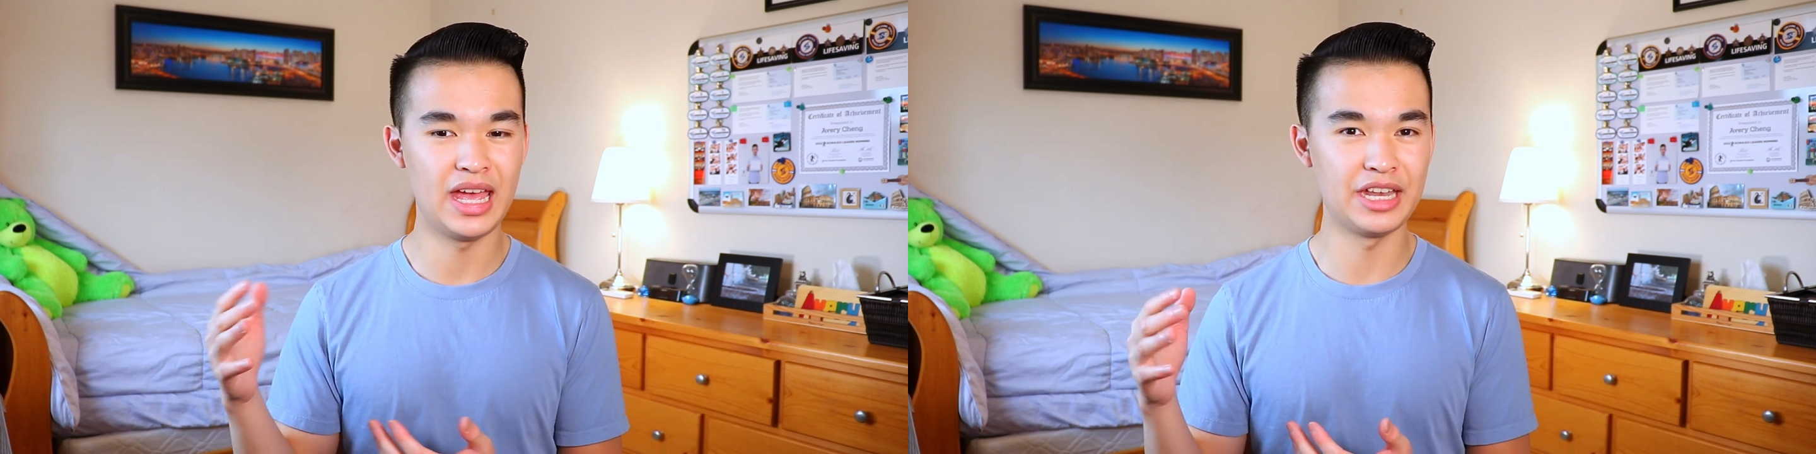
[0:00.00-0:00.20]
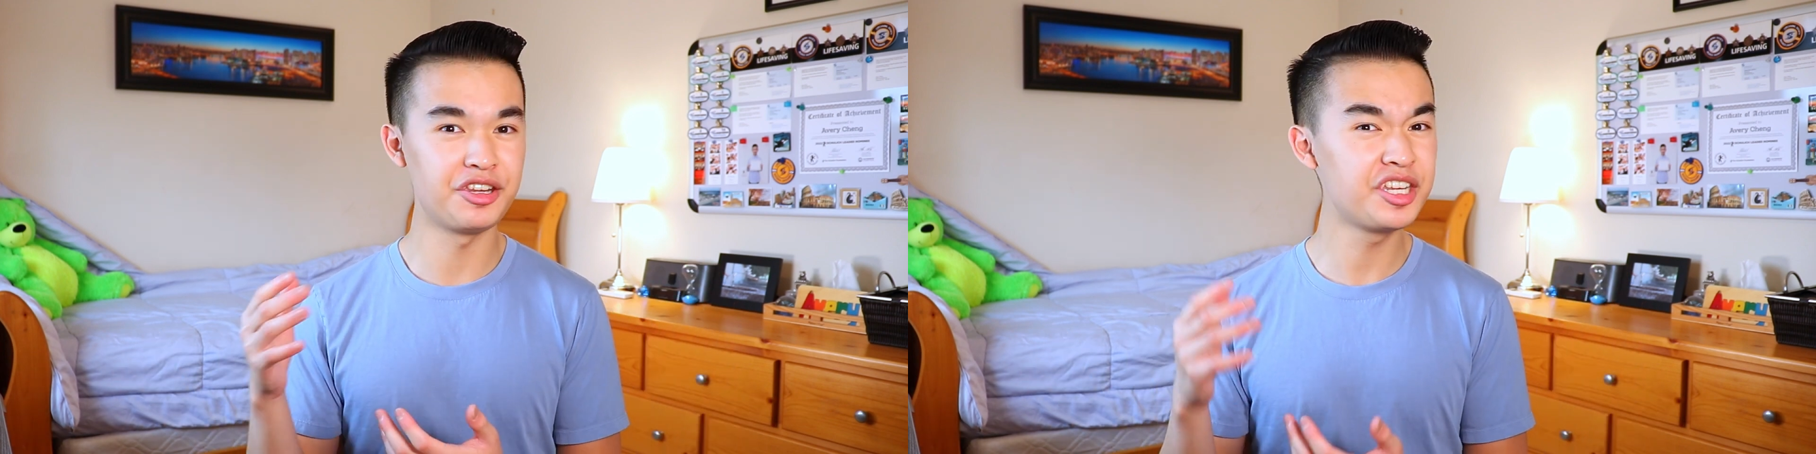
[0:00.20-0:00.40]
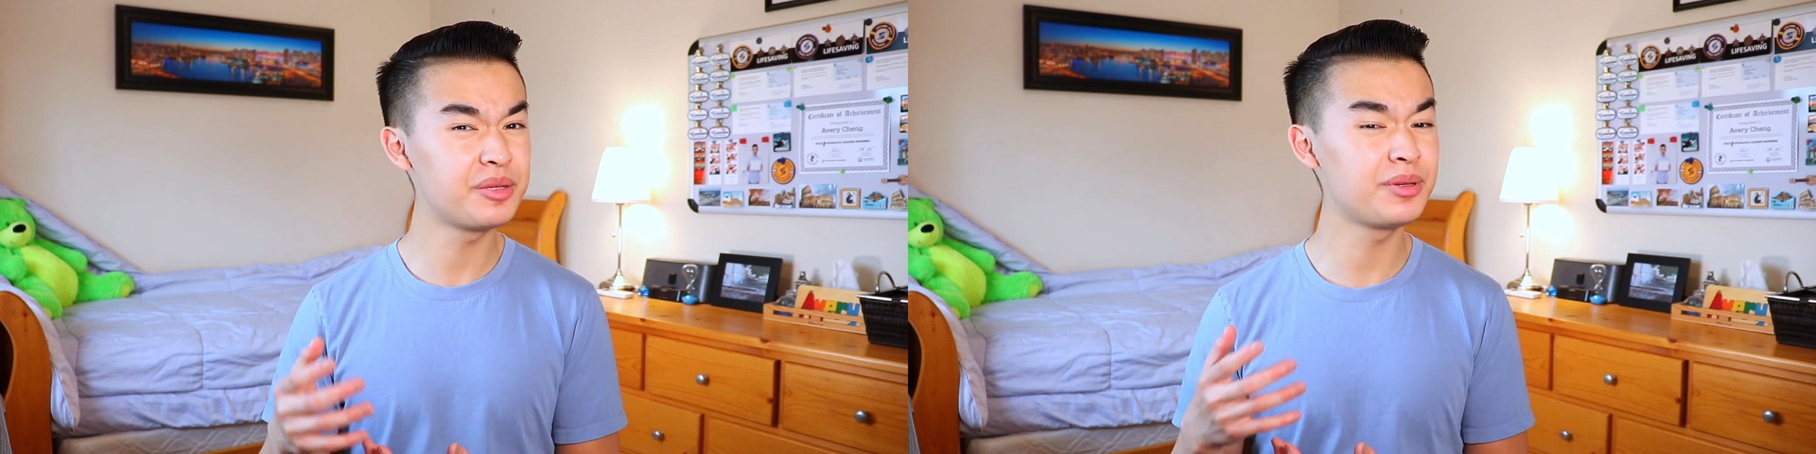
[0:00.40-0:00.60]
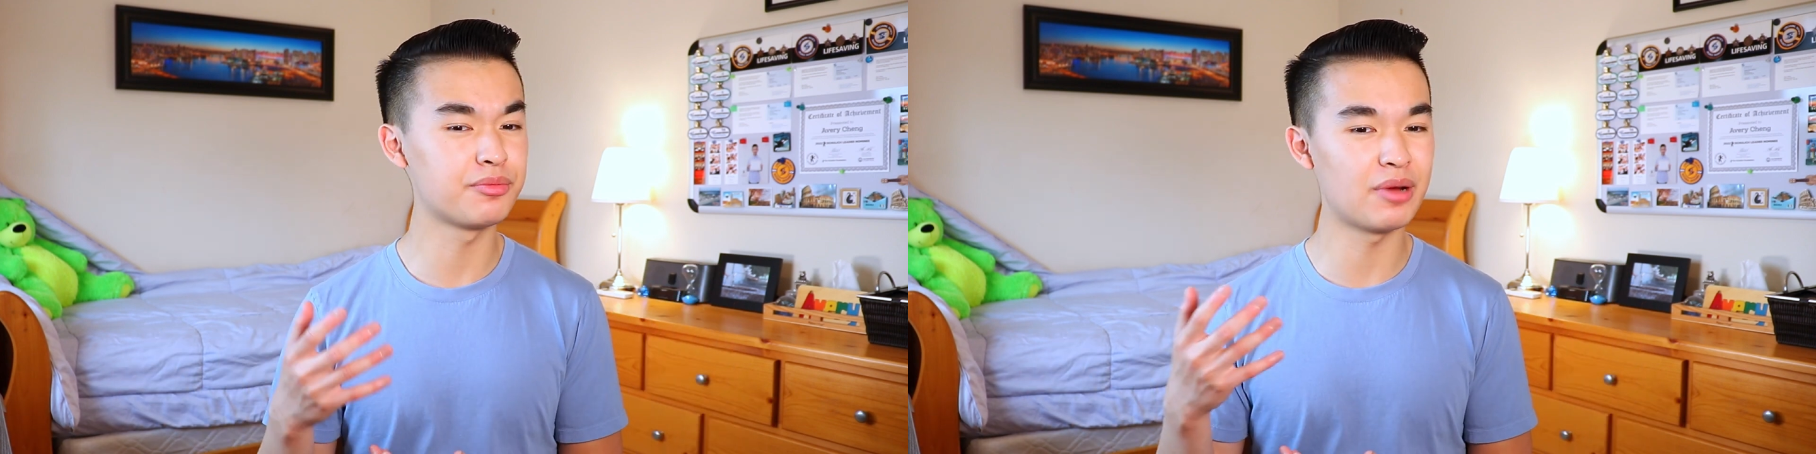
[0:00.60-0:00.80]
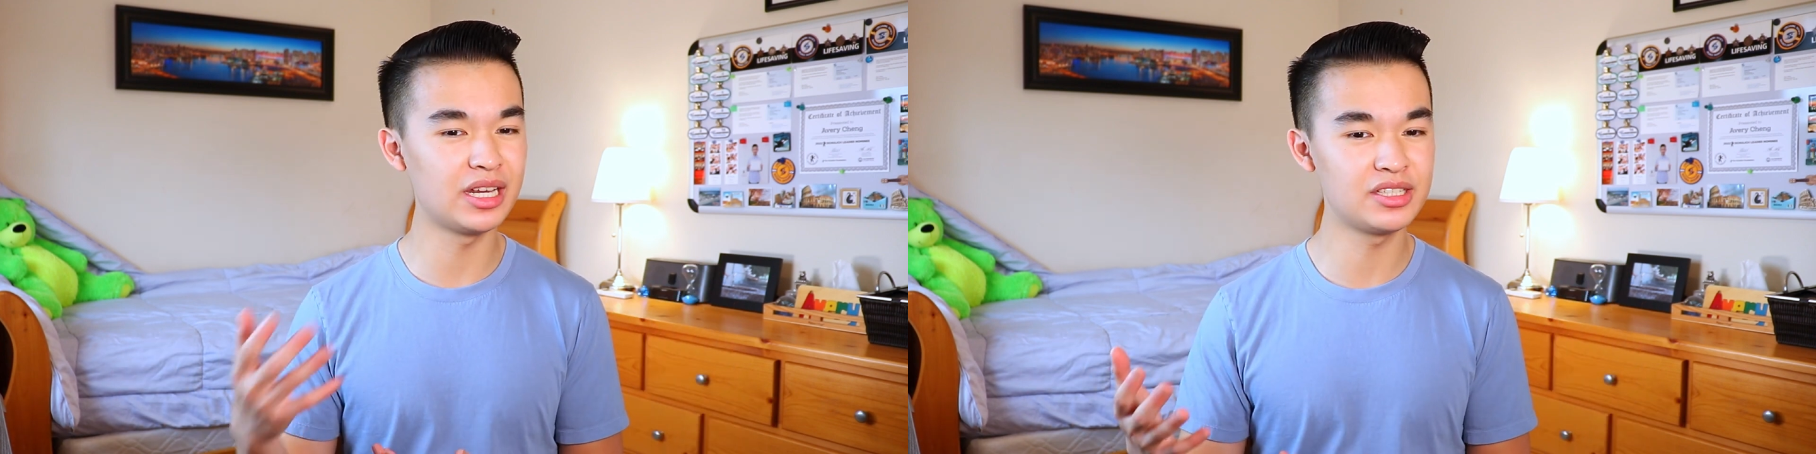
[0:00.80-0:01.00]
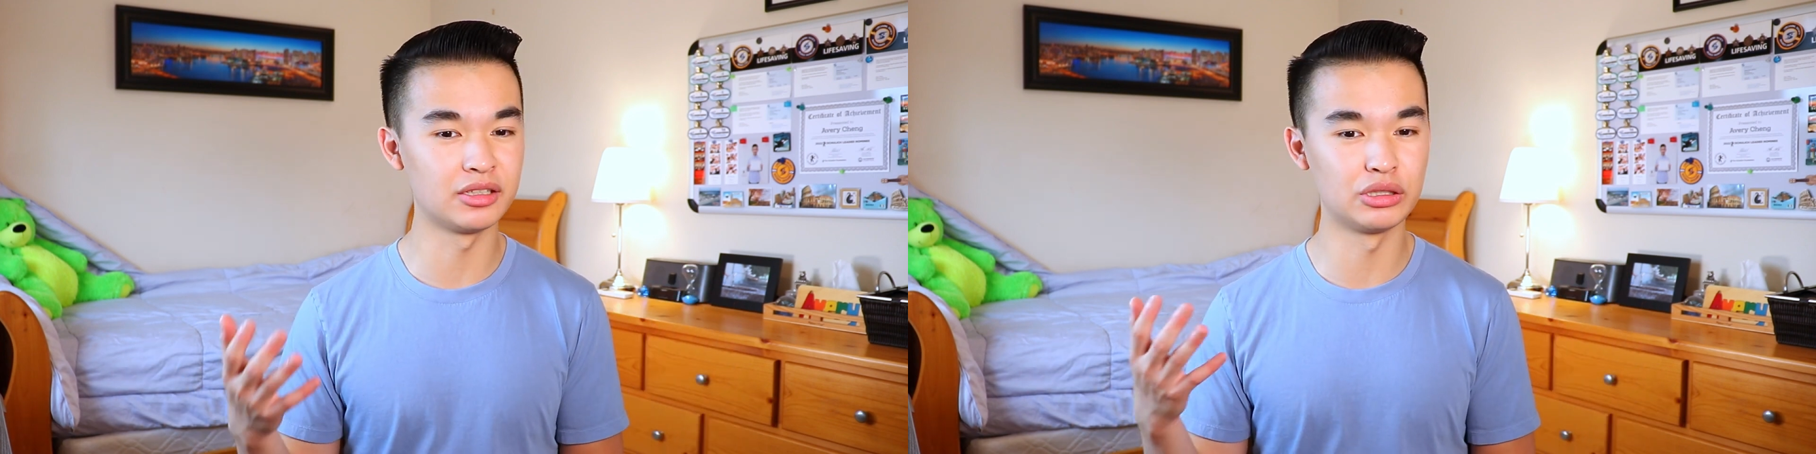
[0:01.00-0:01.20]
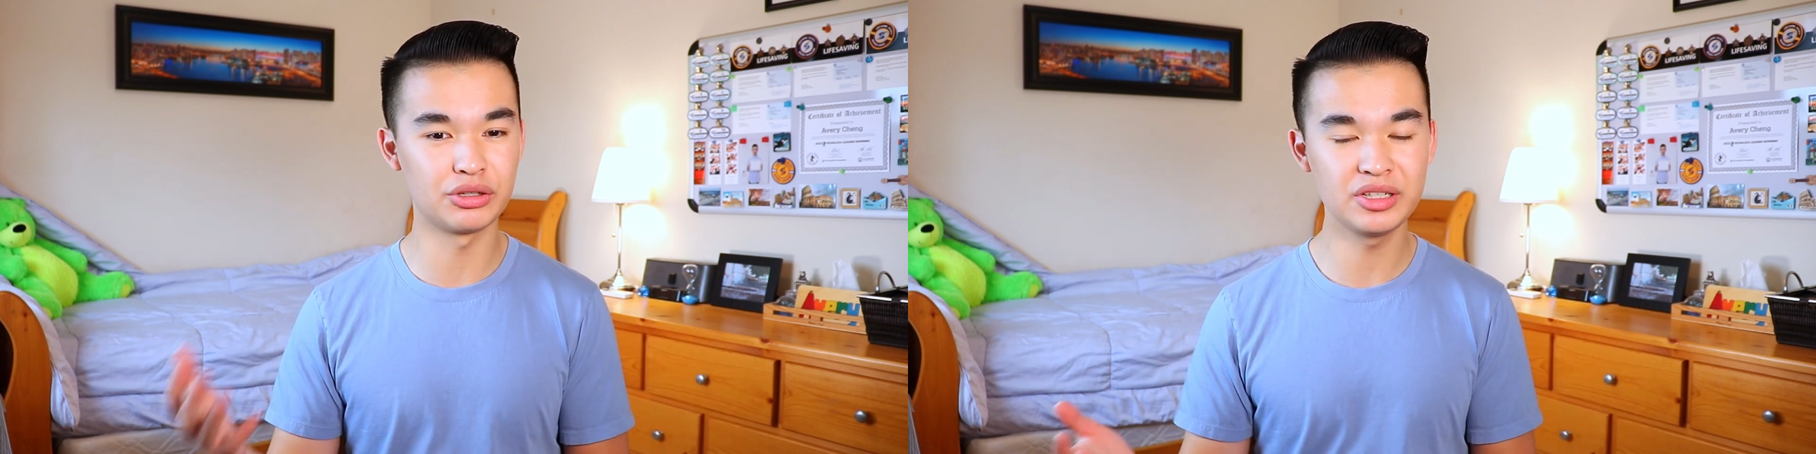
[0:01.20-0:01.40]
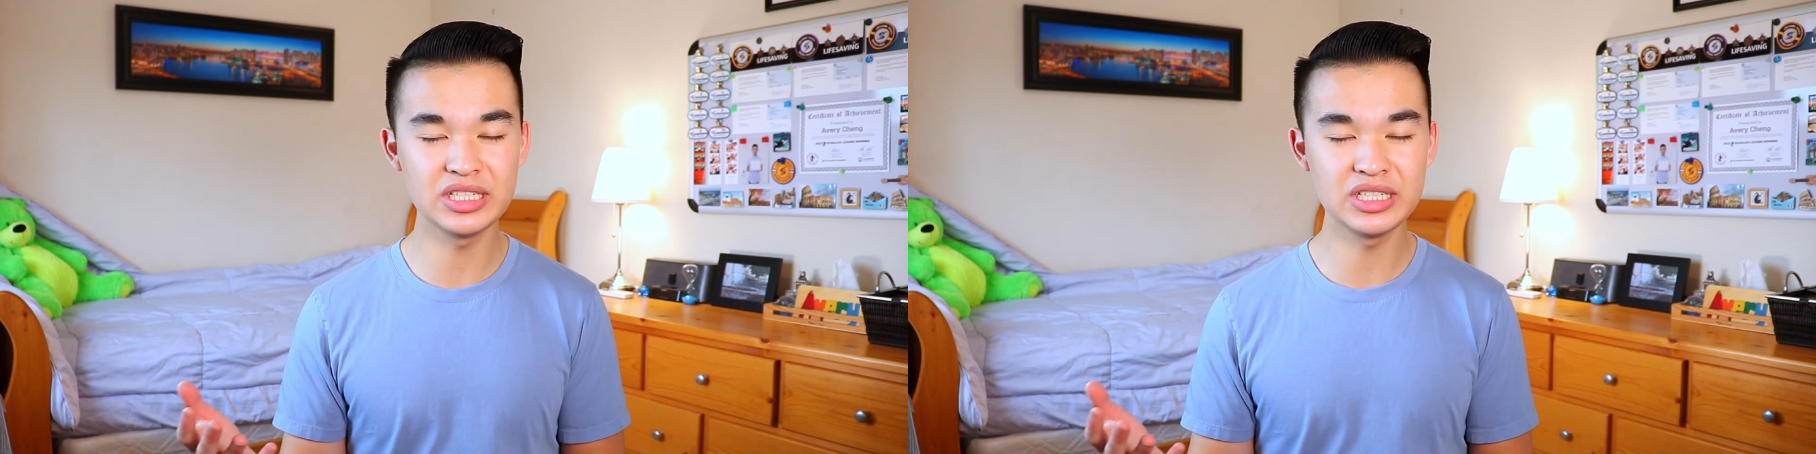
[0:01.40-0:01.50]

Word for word: and you need to be ready to learn